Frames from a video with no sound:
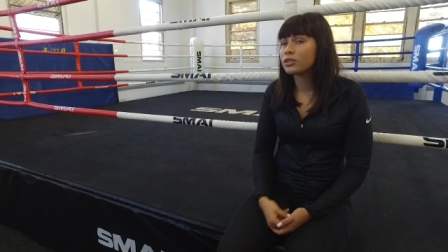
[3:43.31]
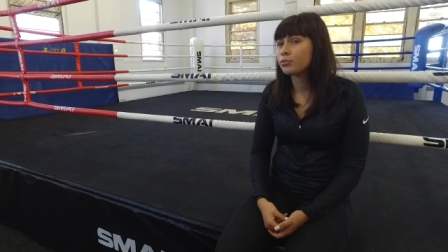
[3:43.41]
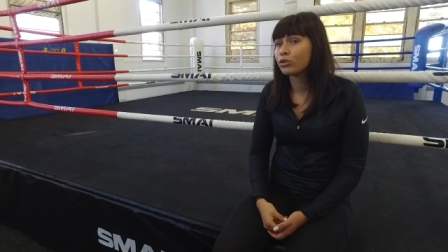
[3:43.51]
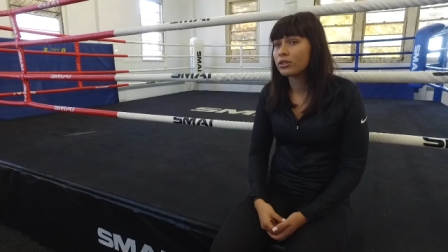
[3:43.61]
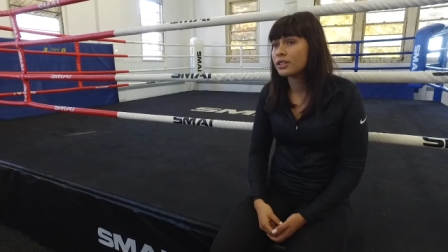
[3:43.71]
In
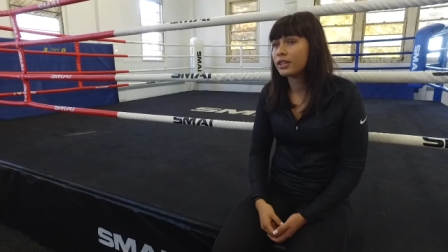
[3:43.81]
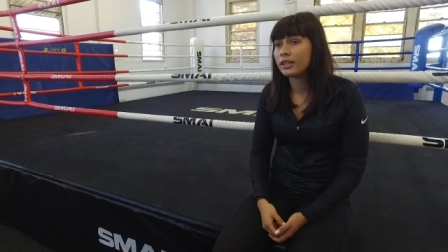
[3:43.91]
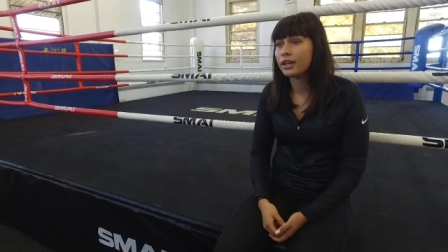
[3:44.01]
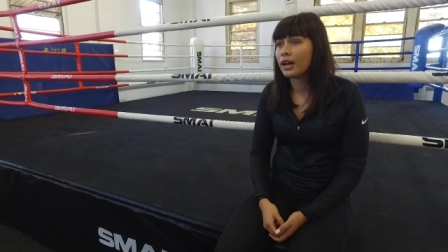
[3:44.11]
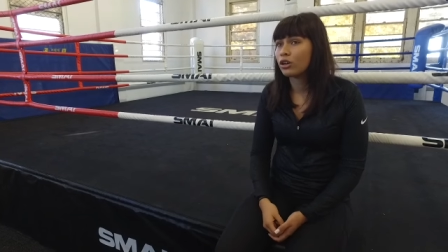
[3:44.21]
boxing,
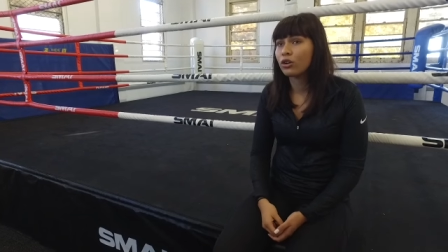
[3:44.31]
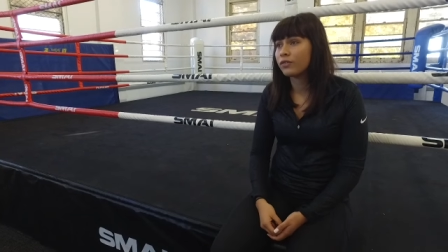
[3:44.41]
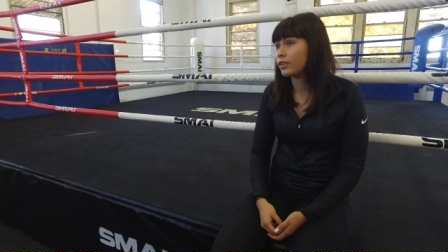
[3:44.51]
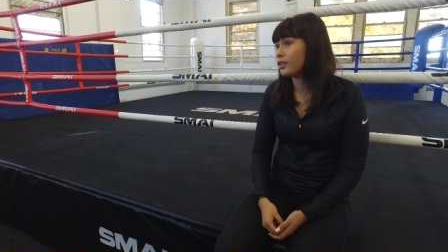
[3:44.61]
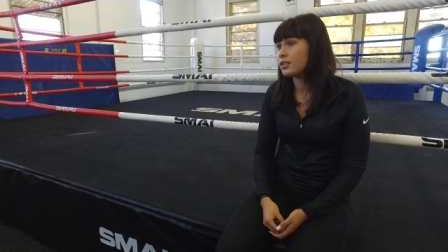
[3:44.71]
uh,
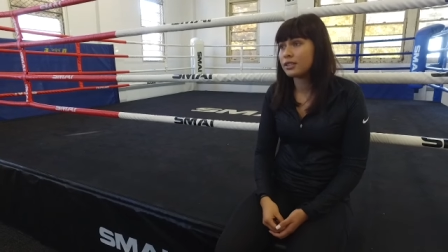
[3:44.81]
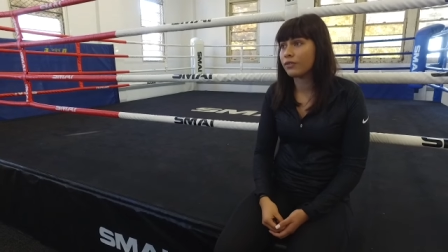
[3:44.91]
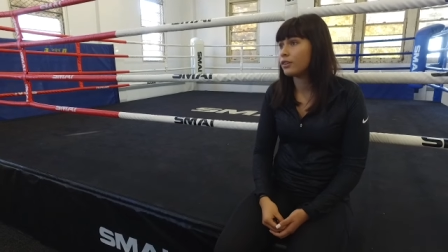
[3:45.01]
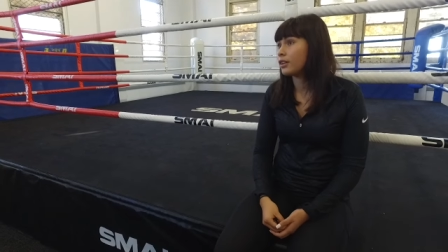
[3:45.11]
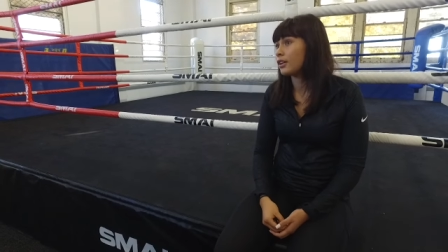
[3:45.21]
confidence is
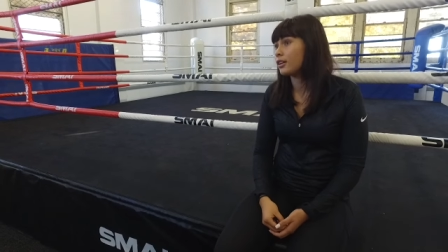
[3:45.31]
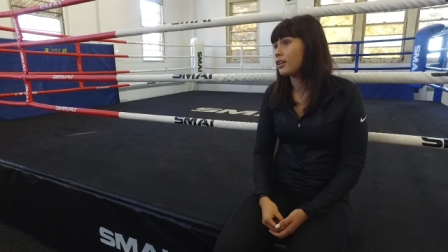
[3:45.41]
everything.